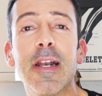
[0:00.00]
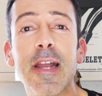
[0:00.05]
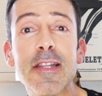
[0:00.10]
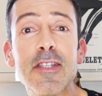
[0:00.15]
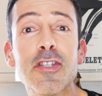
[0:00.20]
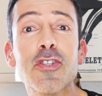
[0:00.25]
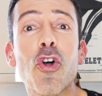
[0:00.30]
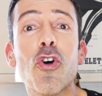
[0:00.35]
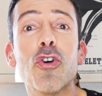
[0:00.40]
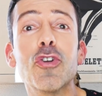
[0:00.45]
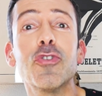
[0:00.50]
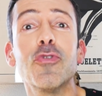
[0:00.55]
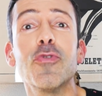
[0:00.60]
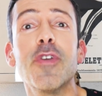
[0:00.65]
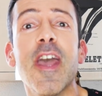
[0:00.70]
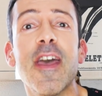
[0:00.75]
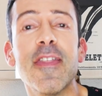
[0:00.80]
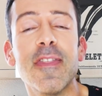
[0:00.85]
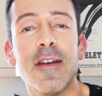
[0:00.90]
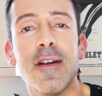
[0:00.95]
Let's talk
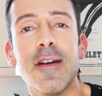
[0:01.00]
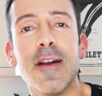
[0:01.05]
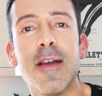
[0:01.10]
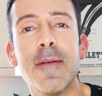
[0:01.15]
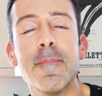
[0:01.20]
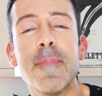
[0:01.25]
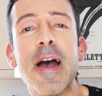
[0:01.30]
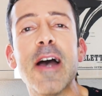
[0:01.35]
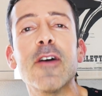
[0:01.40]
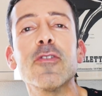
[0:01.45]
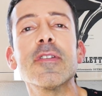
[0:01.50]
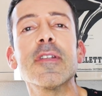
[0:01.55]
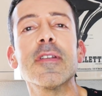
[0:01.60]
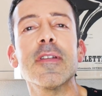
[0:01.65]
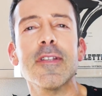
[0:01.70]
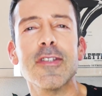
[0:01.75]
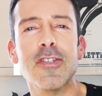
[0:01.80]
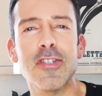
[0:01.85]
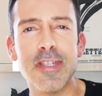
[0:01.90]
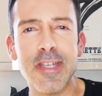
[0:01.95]
together
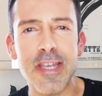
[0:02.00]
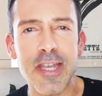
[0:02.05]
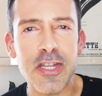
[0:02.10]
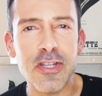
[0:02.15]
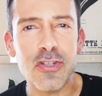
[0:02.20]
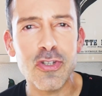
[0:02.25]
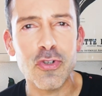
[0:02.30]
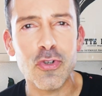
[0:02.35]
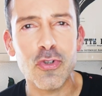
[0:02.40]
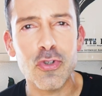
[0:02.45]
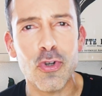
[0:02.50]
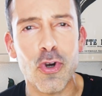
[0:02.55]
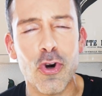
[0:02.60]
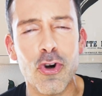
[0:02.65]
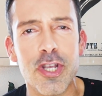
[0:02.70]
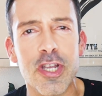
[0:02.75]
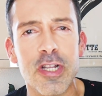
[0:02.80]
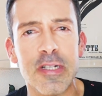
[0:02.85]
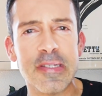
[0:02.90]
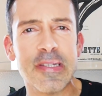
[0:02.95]
about skin
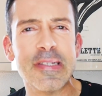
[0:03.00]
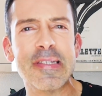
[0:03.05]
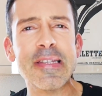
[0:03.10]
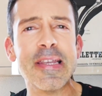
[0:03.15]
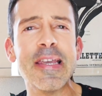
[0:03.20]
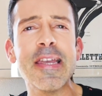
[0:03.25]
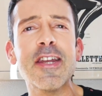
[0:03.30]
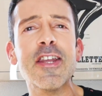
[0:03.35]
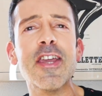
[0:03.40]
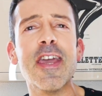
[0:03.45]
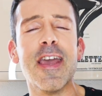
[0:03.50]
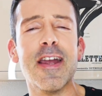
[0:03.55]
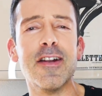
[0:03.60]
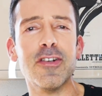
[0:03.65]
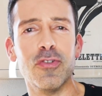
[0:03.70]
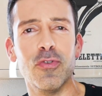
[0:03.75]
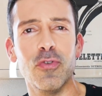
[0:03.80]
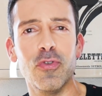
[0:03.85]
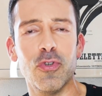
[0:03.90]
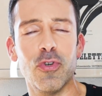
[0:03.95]
tutorials,
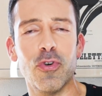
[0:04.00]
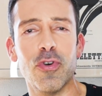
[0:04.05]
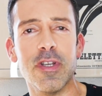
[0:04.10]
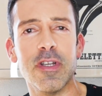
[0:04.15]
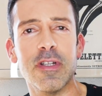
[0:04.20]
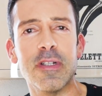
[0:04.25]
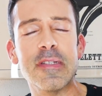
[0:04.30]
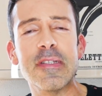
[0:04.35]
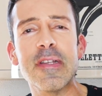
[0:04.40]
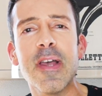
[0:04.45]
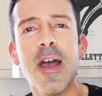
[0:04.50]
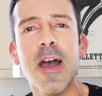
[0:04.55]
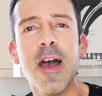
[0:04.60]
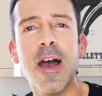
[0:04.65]
skincare tutorials.